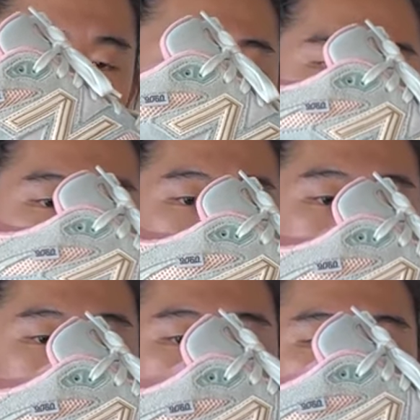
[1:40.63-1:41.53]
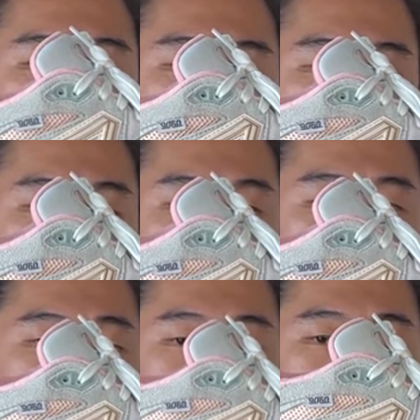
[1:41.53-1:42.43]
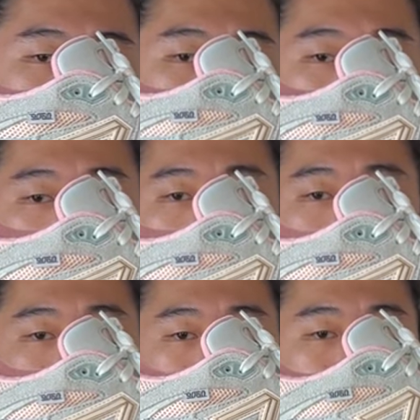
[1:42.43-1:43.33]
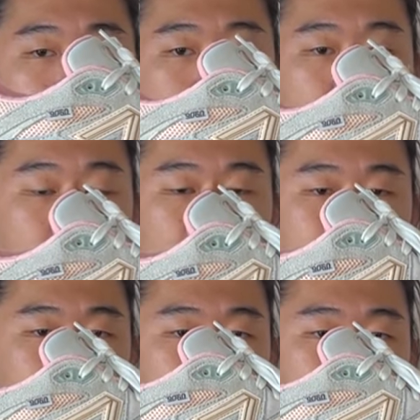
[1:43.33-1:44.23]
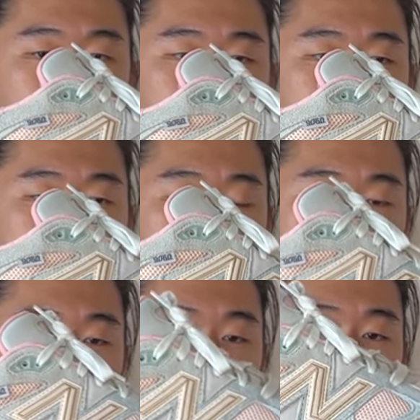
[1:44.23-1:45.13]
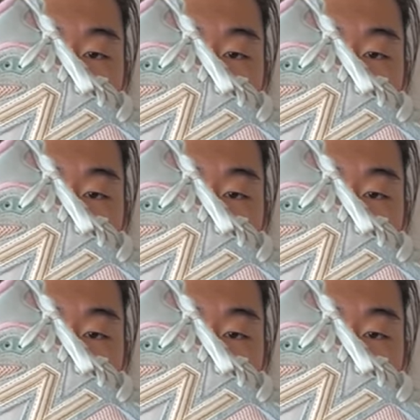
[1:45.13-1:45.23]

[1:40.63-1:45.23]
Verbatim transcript: long hair and short hair suede, as well as very, very